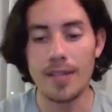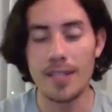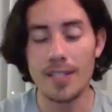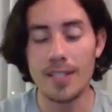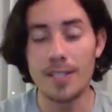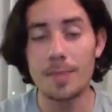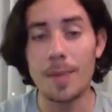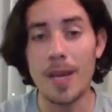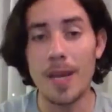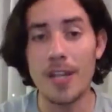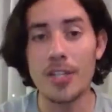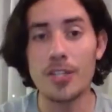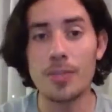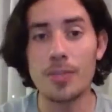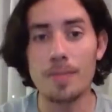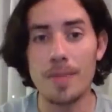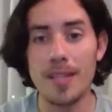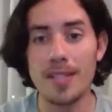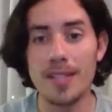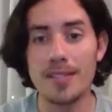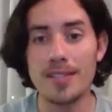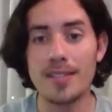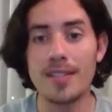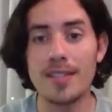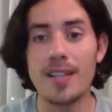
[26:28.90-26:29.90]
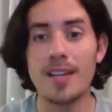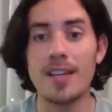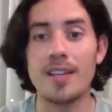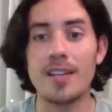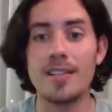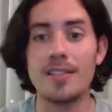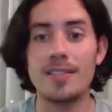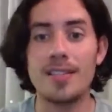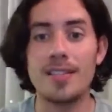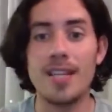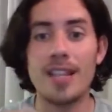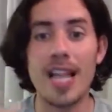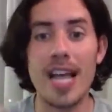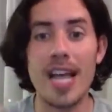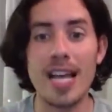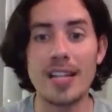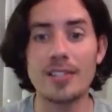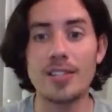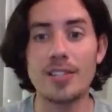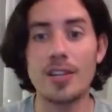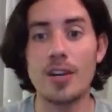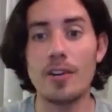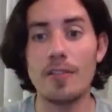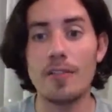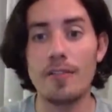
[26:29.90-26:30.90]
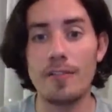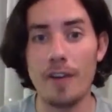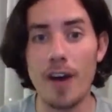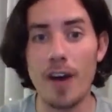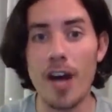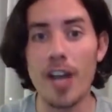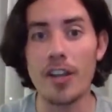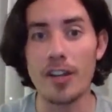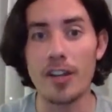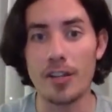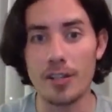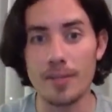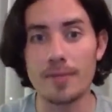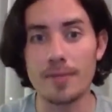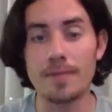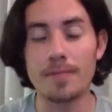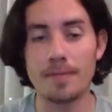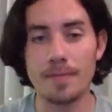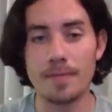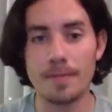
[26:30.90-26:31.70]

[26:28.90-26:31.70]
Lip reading: Spanish means the land of fire.